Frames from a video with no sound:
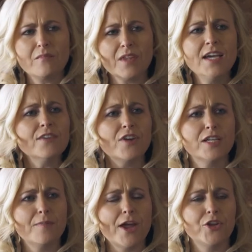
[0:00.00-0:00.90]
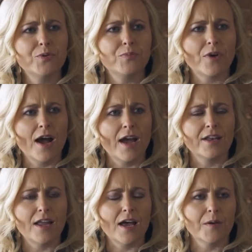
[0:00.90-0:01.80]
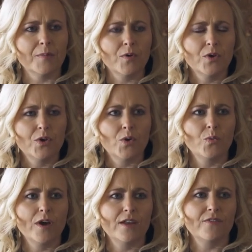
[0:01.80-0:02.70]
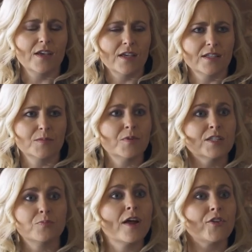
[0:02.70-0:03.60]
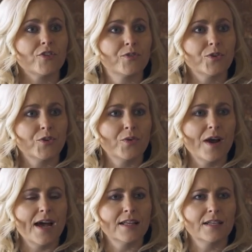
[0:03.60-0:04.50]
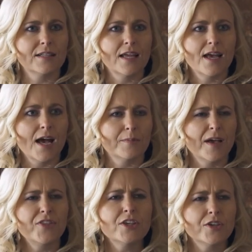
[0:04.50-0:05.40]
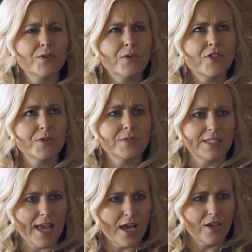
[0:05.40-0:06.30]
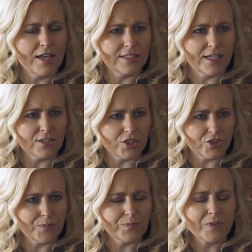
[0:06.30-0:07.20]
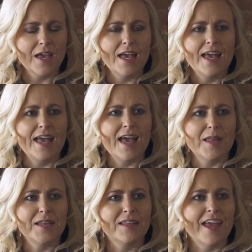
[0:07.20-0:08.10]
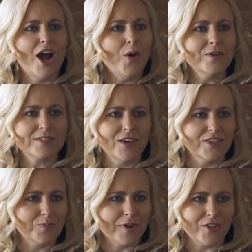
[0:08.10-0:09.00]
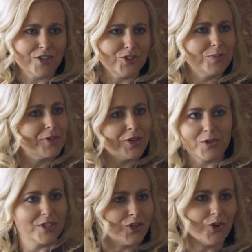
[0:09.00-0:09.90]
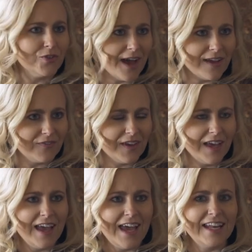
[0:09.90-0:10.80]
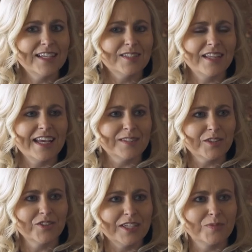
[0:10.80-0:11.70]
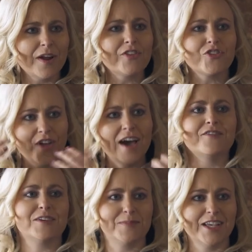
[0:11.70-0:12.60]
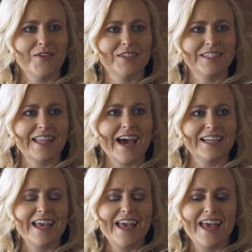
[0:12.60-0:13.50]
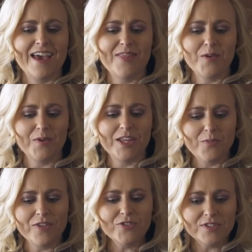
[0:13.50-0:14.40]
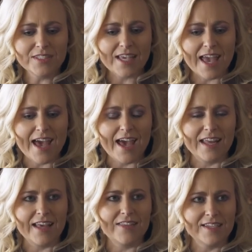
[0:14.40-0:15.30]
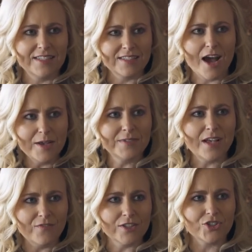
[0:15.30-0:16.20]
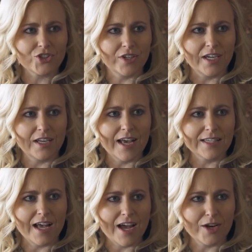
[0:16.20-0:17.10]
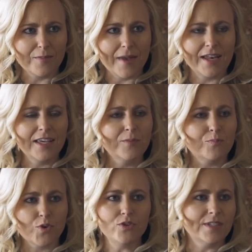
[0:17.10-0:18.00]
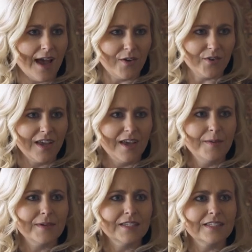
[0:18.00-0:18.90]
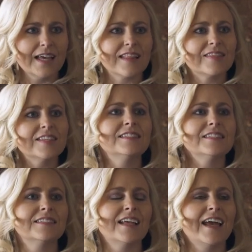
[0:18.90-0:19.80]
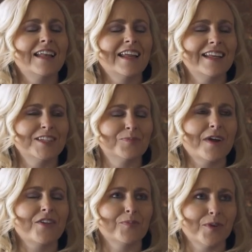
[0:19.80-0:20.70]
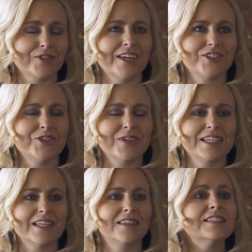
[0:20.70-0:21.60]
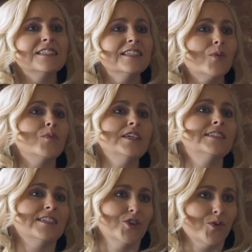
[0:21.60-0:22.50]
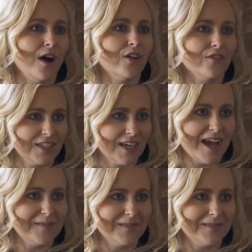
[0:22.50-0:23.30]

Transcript: I had a friend of mine who brought um, one of his his brother through who had um, I think he I think he was down had Down syndrome, mm-hmm. and they always called his brother a superhero his whole life. Mm-hmm. And his, his, his brother thought of himself as that. Uh-huh. And then when he went through the scan and then he saw himself on screen as Iron Man, he broke down Aww. He's oh. like, this is, and his brother broke down too, and he said, this is how we see you all of the time.